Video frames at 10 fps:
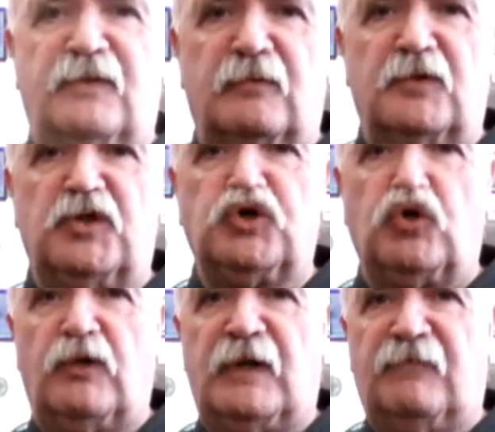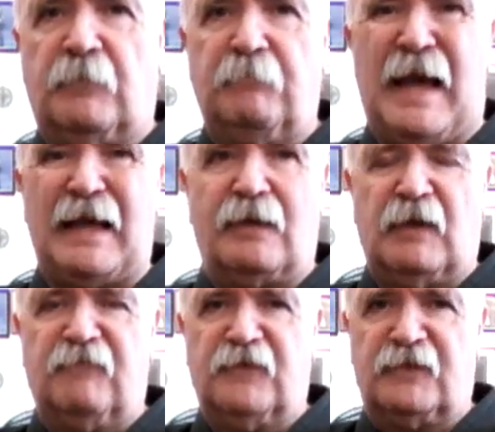also the majority of the back of
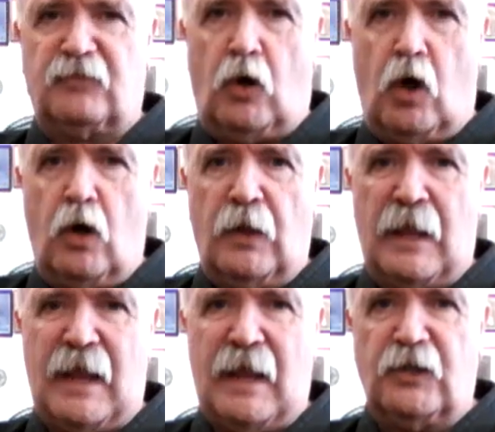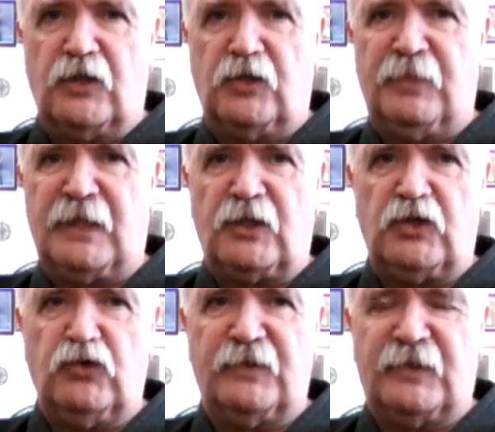my fist are all being
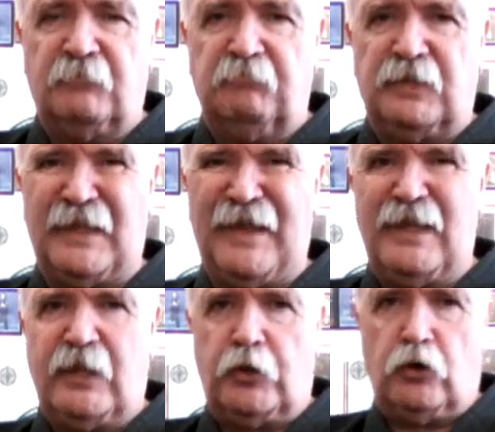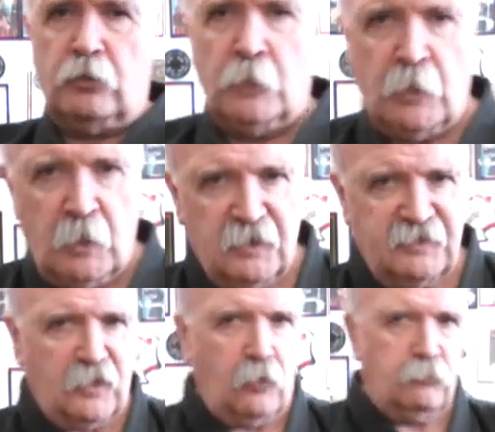used in play here.
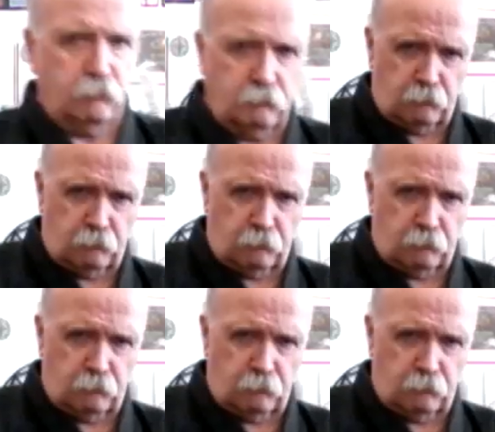So,